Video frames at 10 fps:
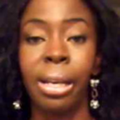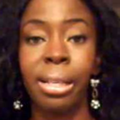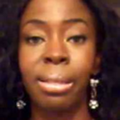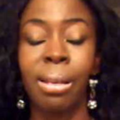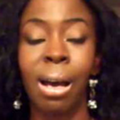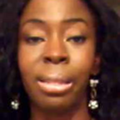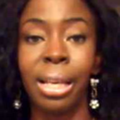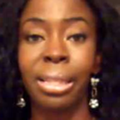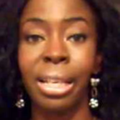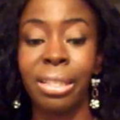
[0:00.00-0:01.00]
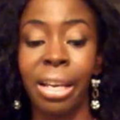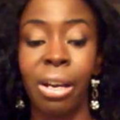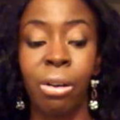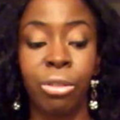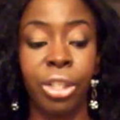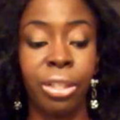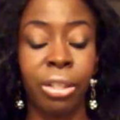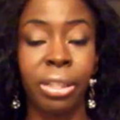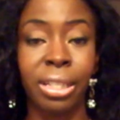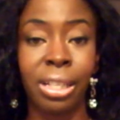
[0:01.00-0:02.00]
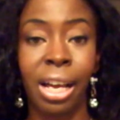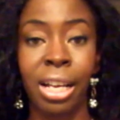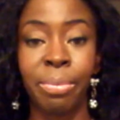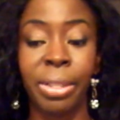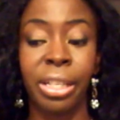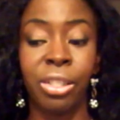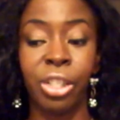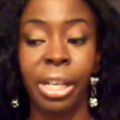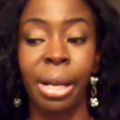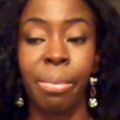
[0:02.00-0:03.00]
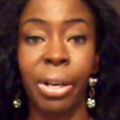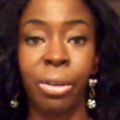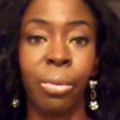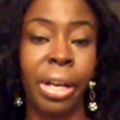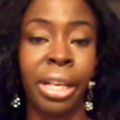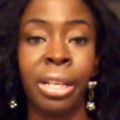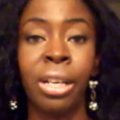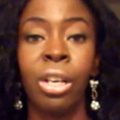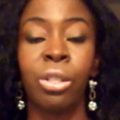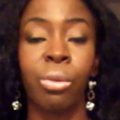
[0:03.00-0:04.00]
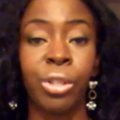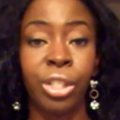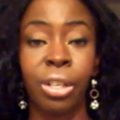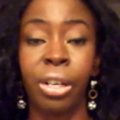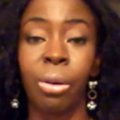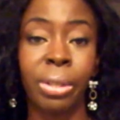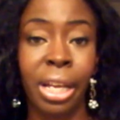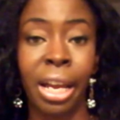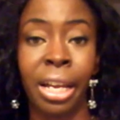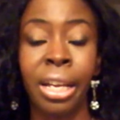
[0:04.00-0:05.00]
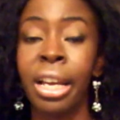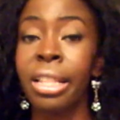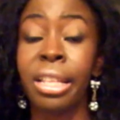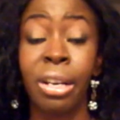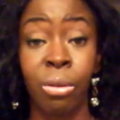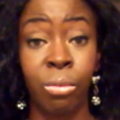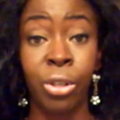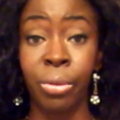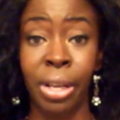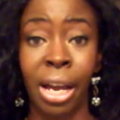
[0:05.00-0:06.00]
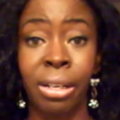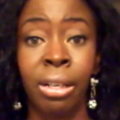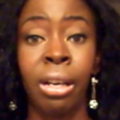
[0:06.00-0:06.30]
It's not that they say, oh, she took this class, but then she got a better grade, so we're just going to go with the A. They don't do that.